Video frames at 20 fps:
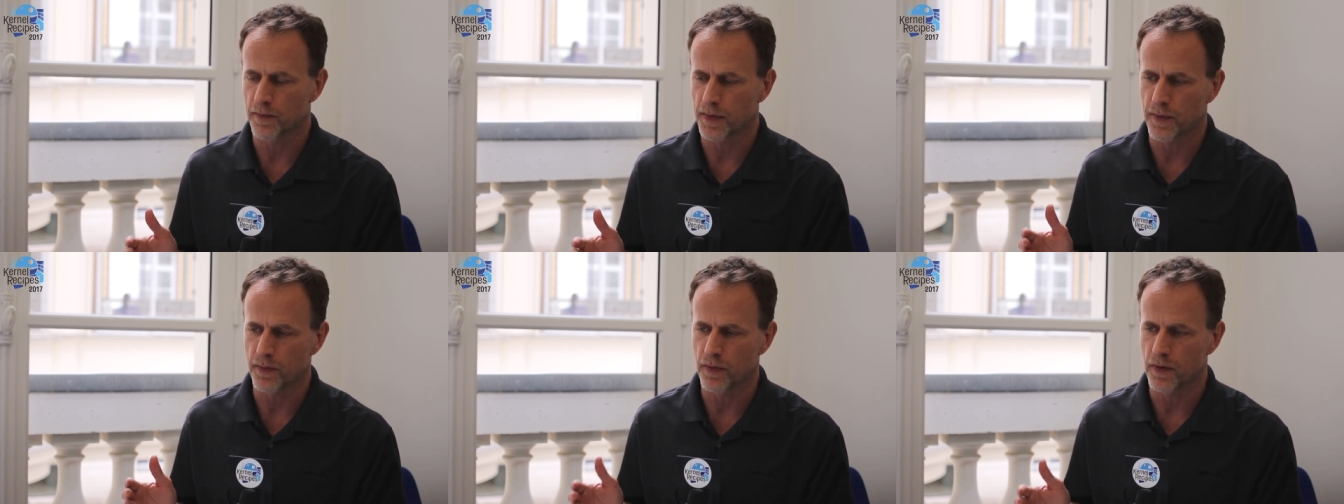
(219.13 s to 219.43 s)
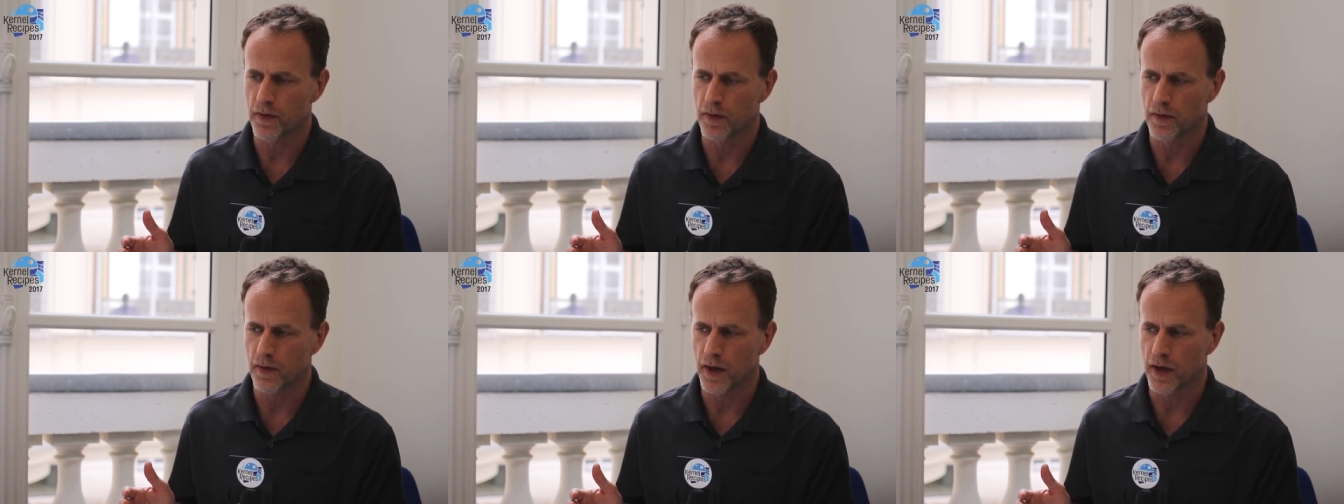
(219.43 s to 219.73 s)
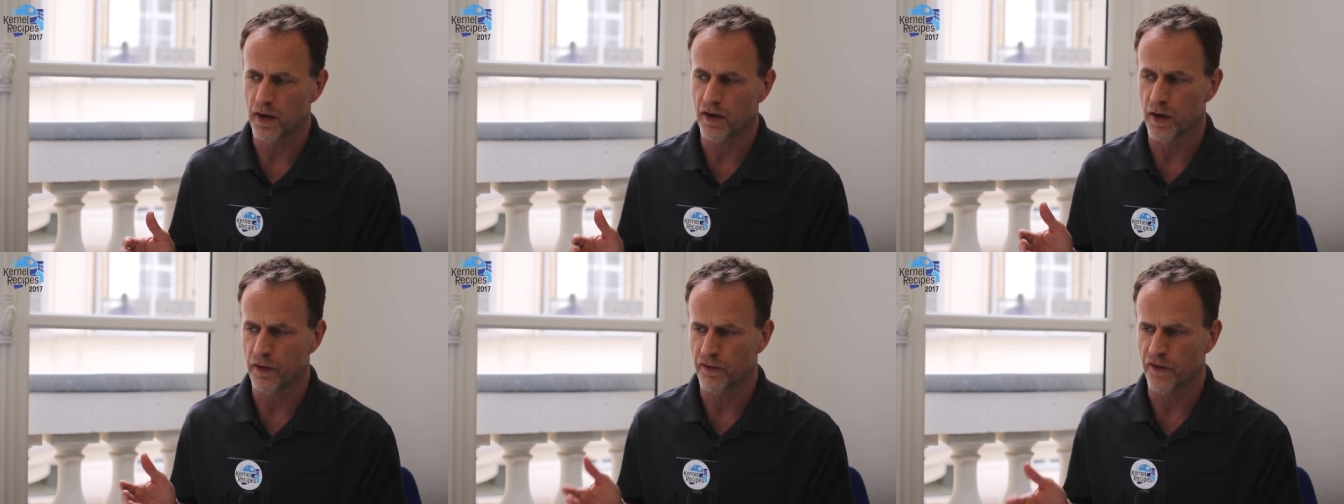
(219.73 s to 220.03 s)
people,
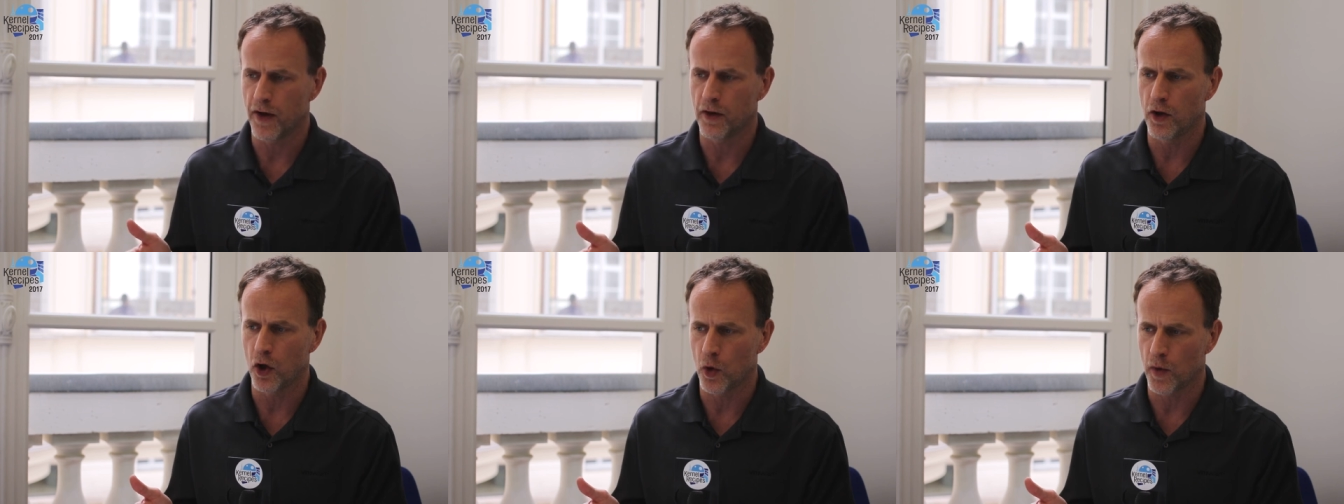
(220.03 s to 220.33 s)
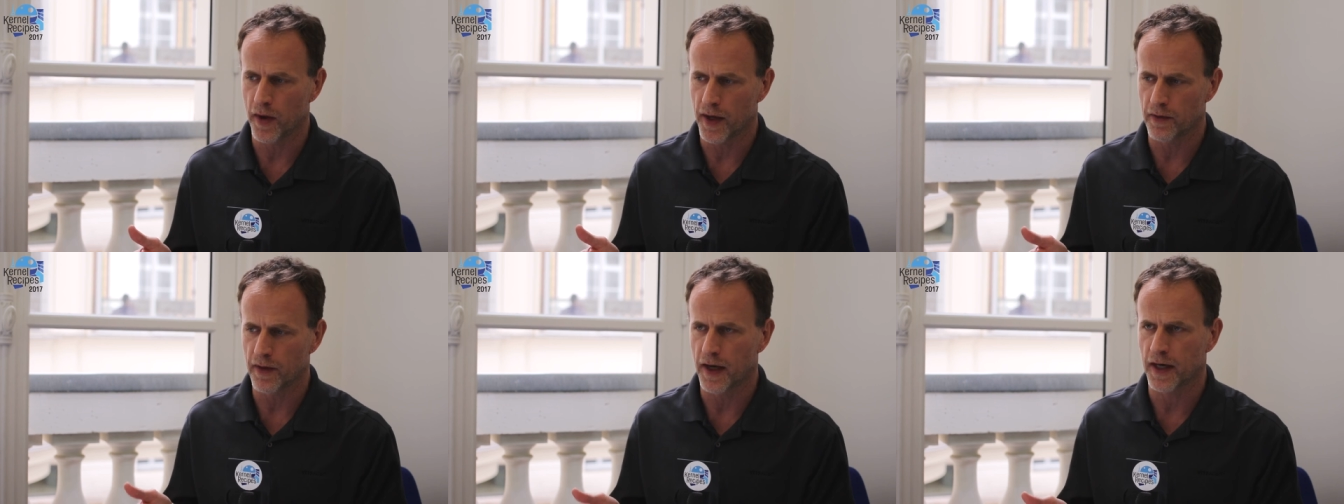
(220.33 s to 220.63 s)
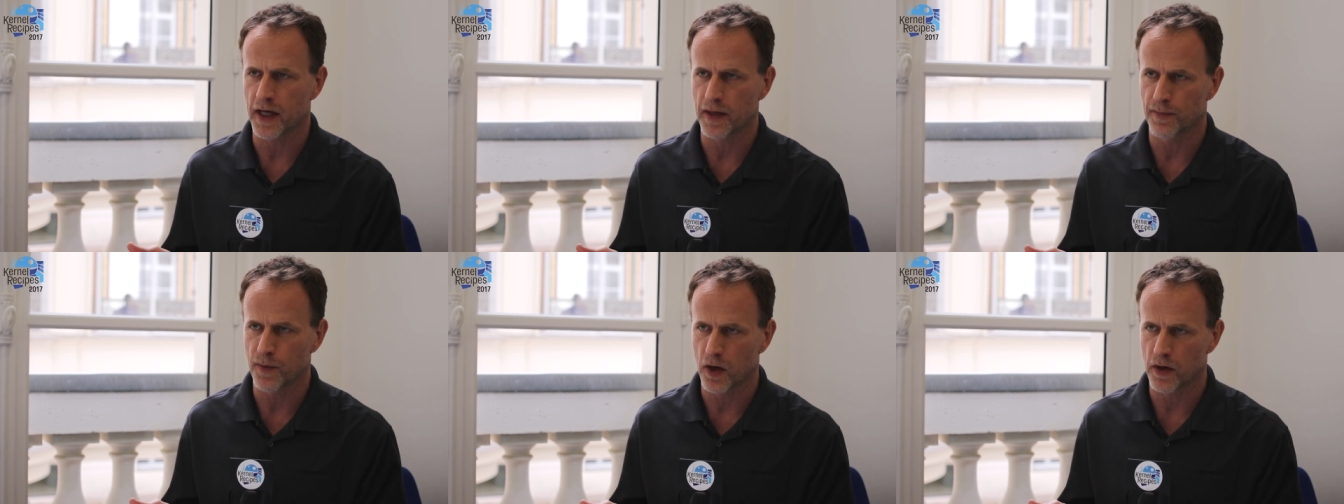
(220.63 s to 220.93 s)
uh, a fellow at
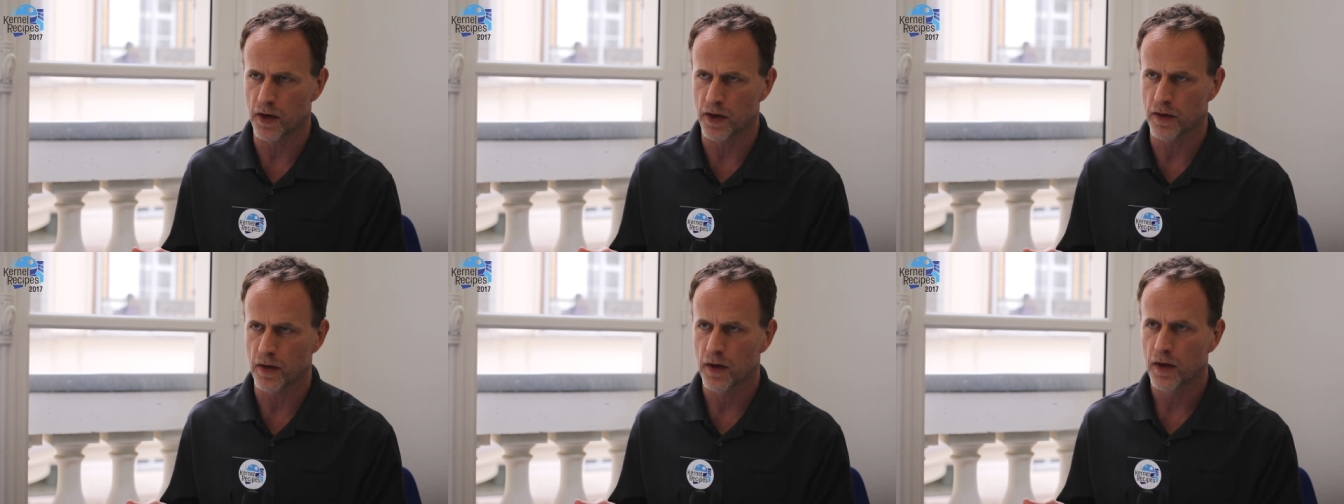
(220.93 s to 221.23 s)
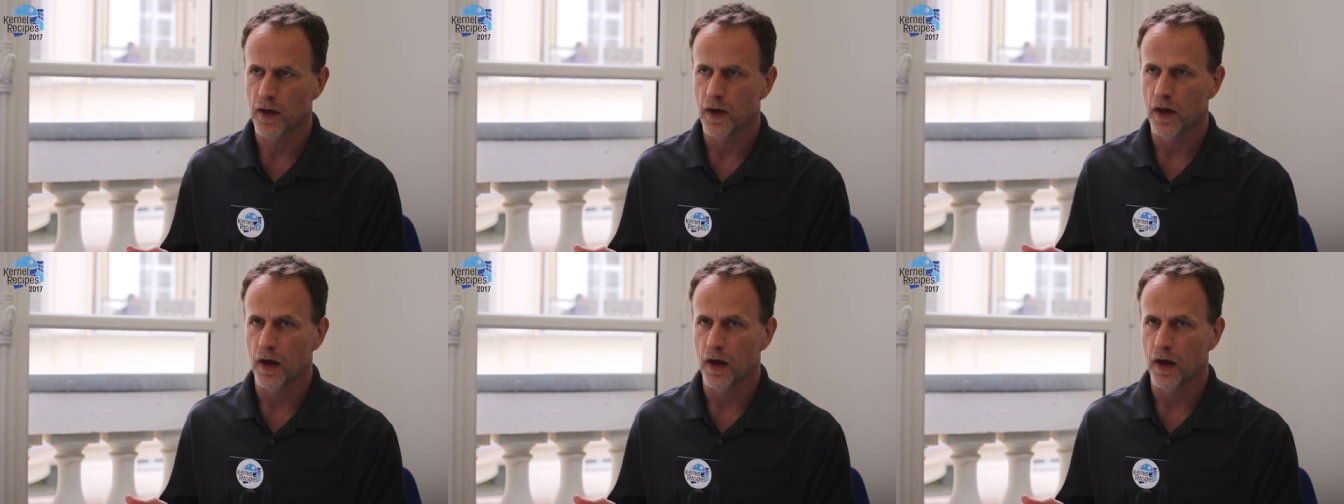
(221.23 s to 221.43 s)
Lockheed Martin,